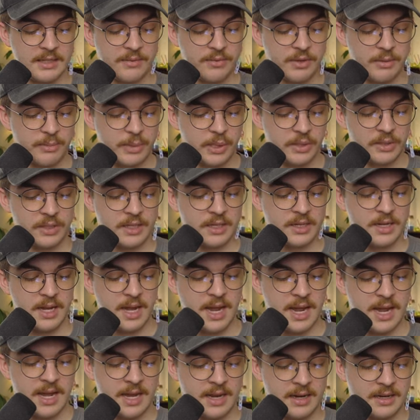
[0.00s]
of the building
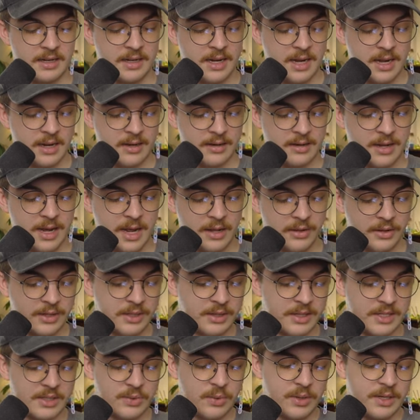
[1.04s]
and I look at
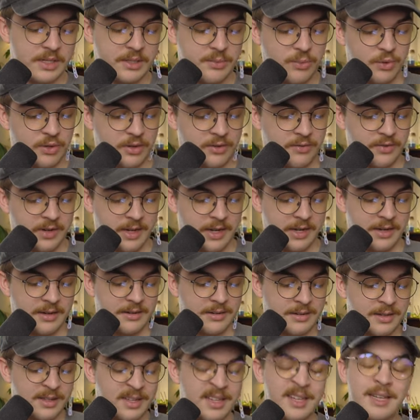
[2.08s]
this one as more of a
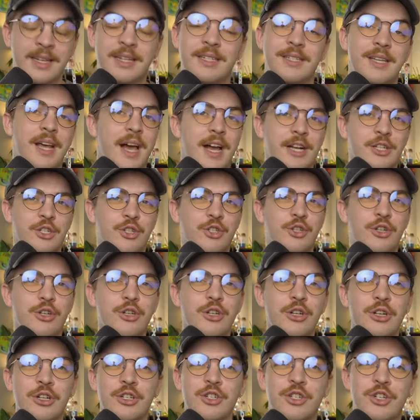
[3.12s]

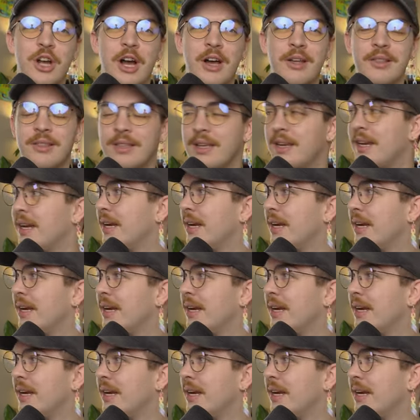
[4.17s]
texture shot than